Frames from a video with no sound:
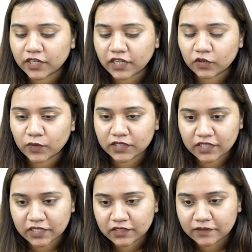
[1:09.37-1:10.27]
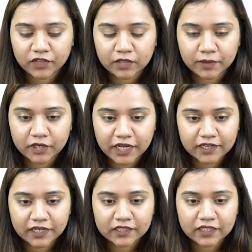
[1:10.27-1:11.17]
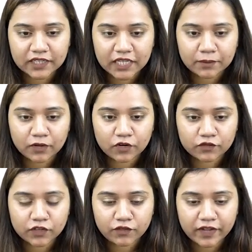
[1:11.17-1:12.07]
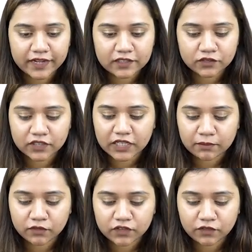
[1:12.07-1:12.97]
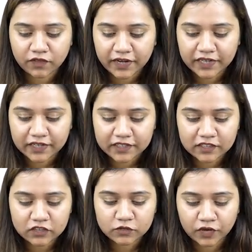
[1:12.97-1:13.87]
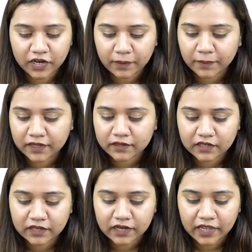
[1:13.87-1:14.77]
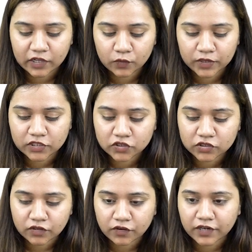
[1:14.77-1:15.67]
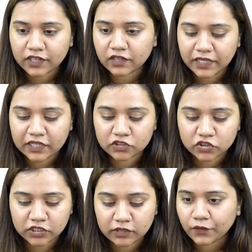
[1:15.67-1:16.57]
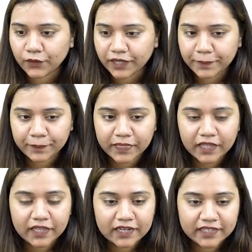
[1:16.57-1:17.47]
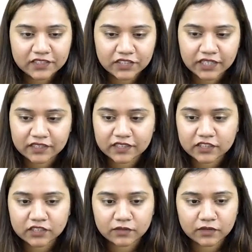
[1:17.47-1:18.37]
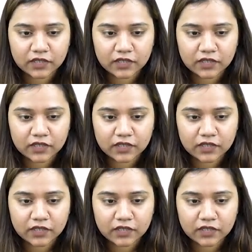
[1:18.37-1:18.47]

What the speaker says: we are done with this, we'll be writing the name of the file. So the name of the file is programminglanguage.png. Okay, let's read this